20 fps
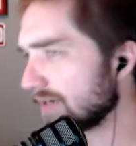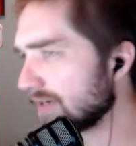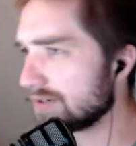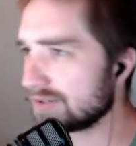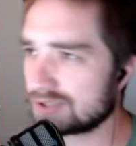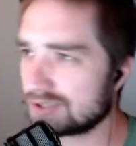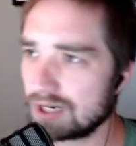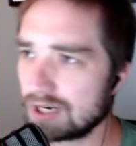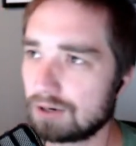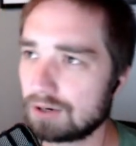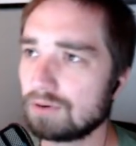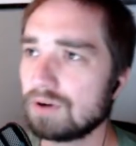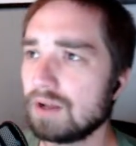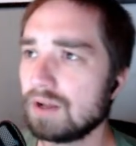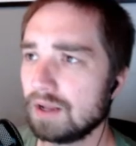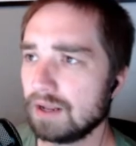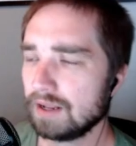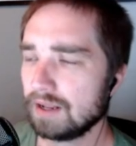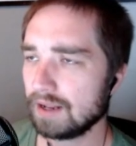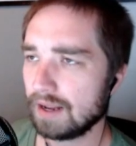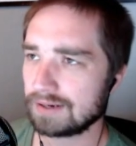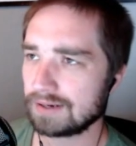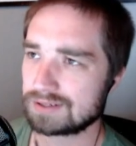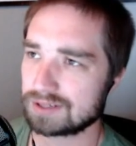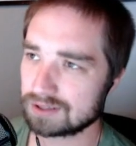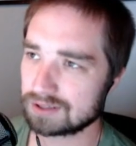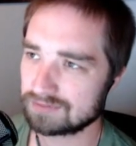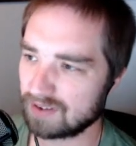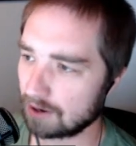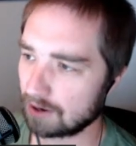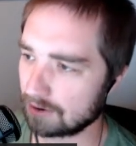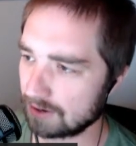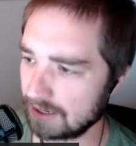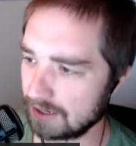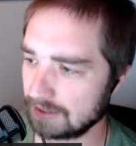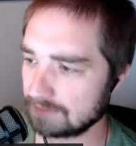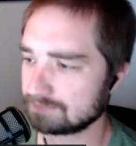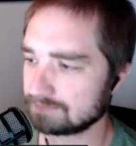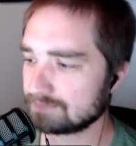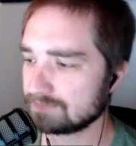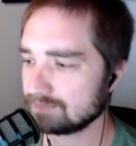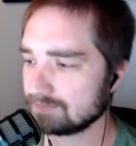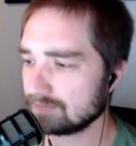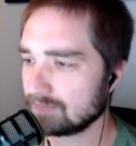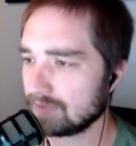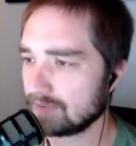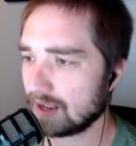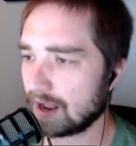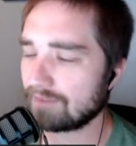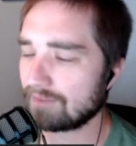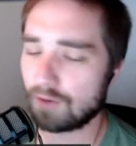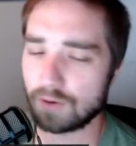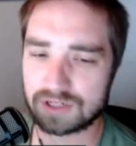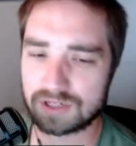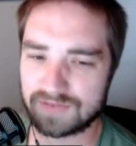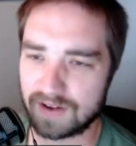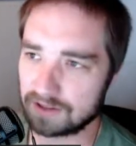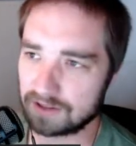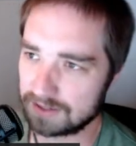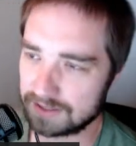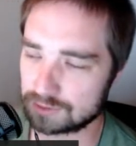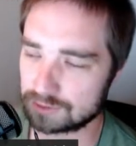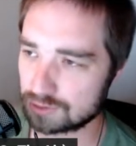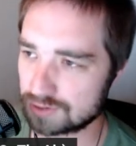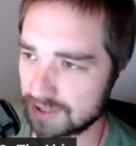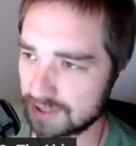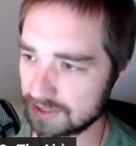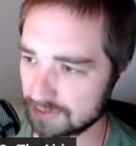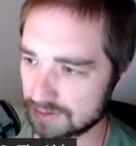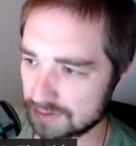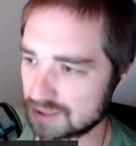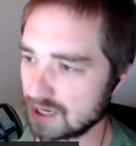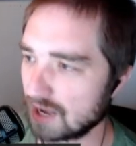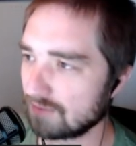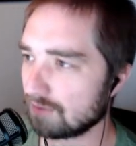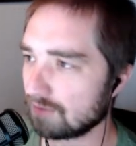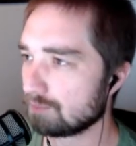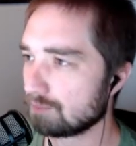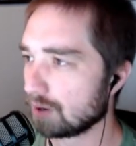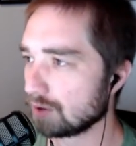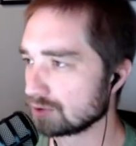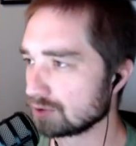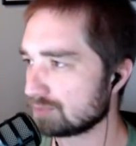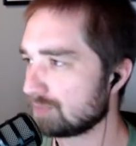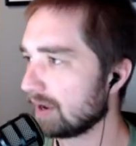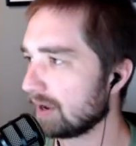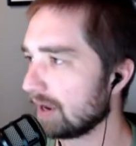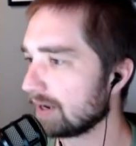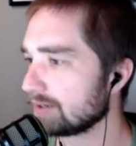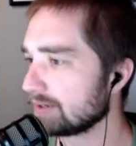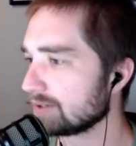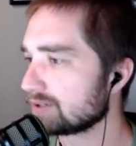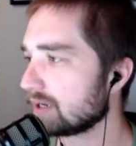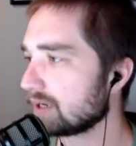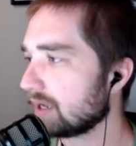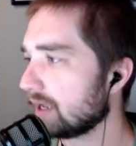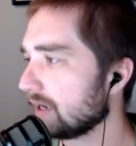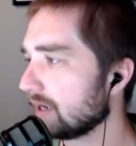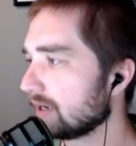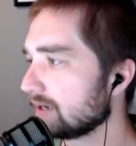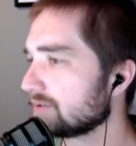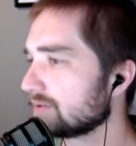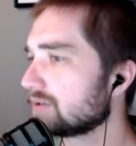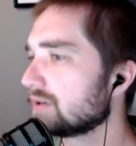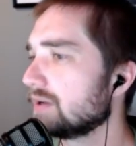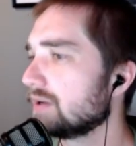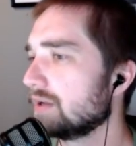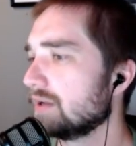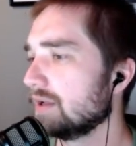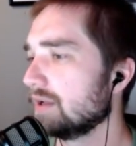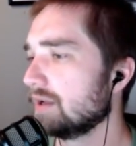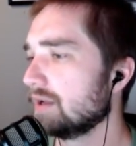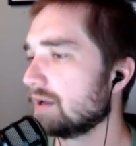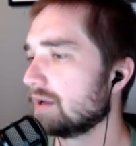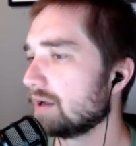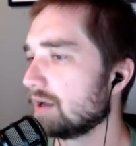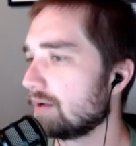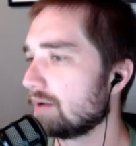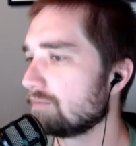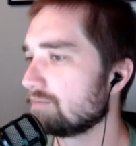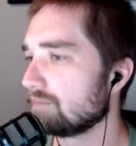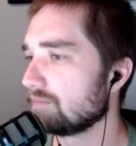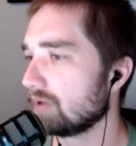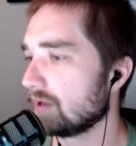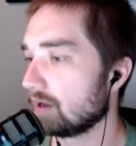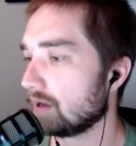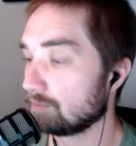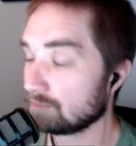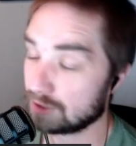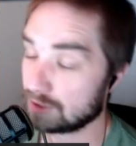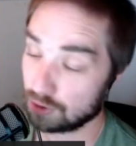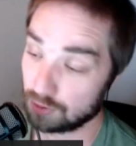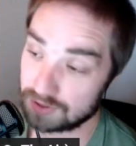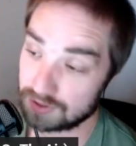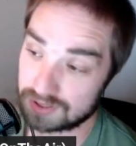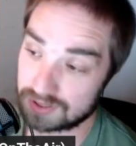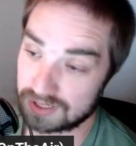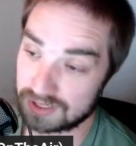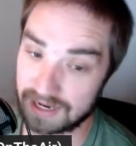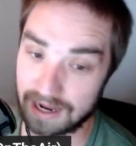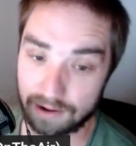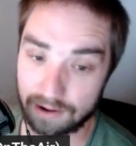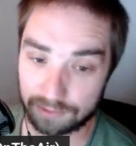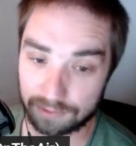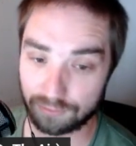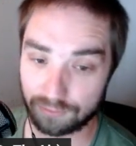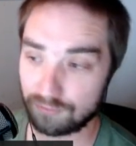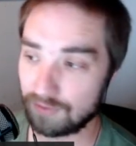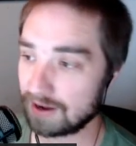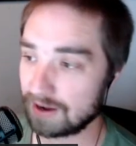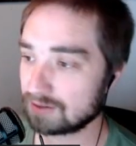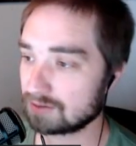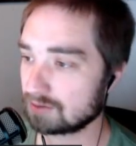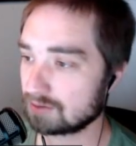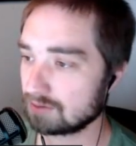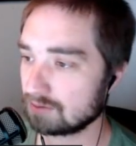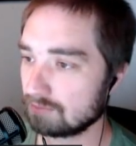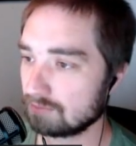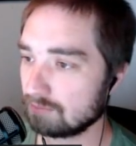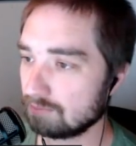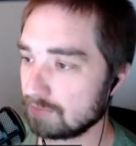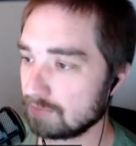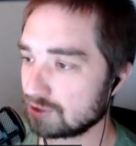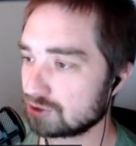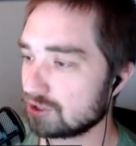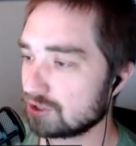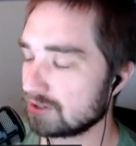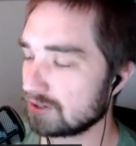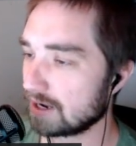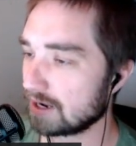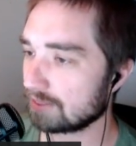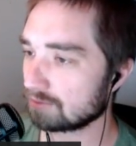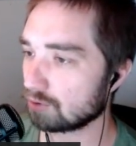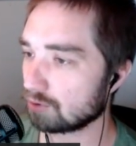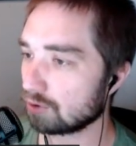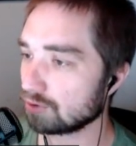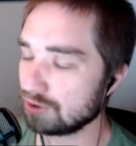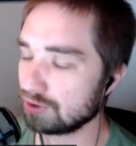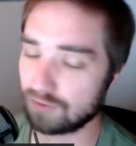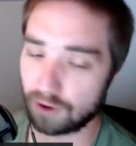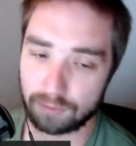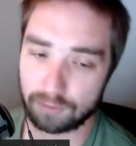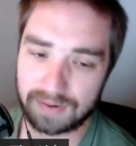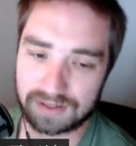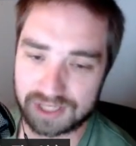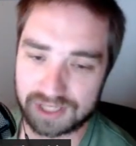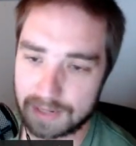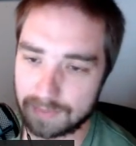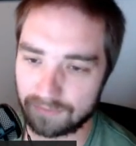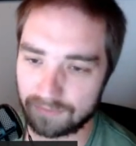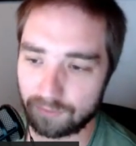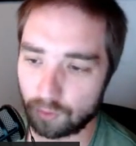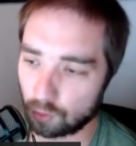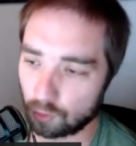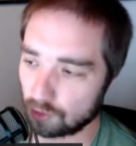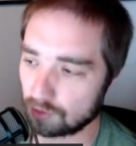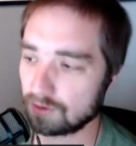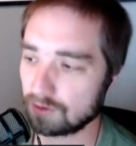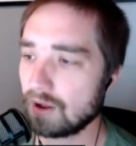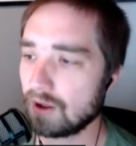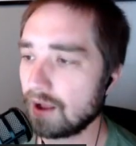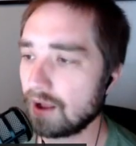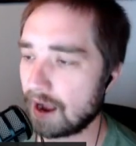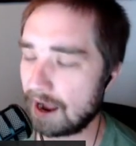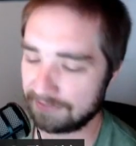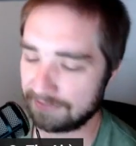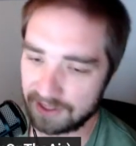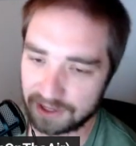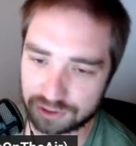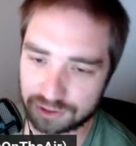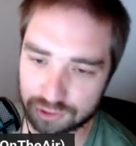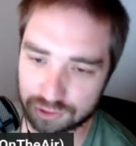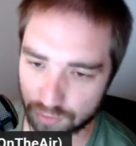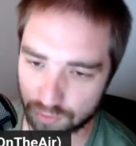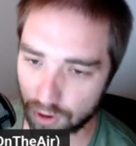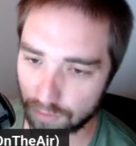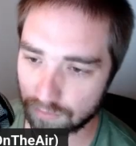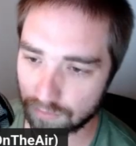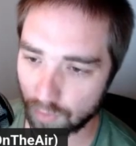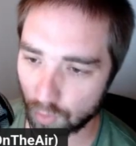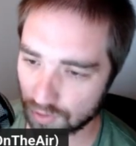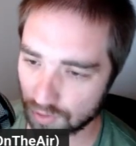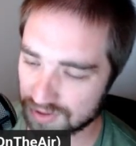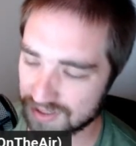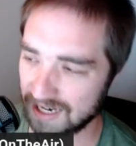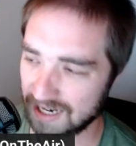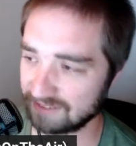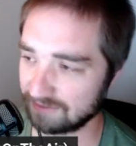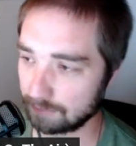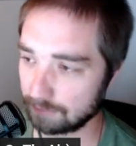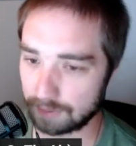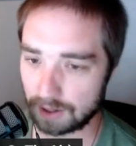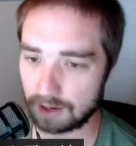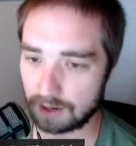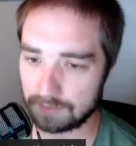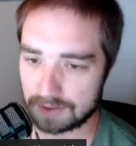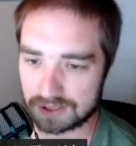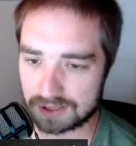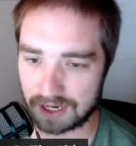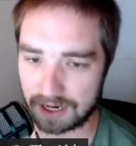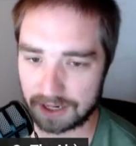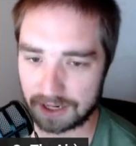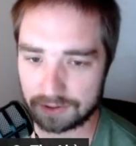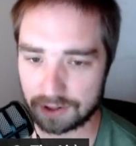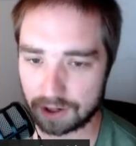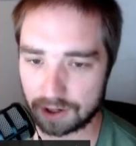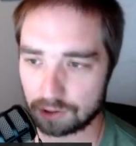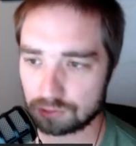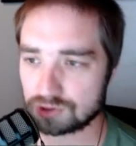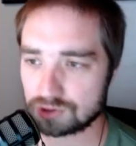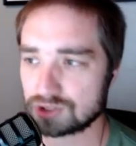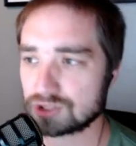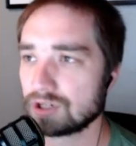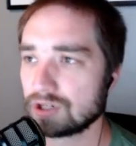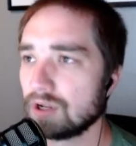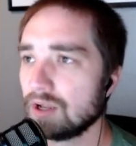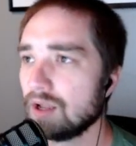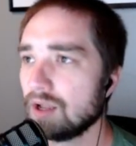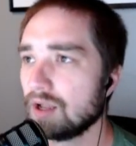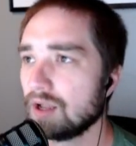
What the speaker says: And so it's just very, I've always found it interesting, the self-imposed bans. And I'm curious to see how it'll affect Michigan down the road. You've heard me say before, I think Sharon Moore's kind of a bum as a head coach.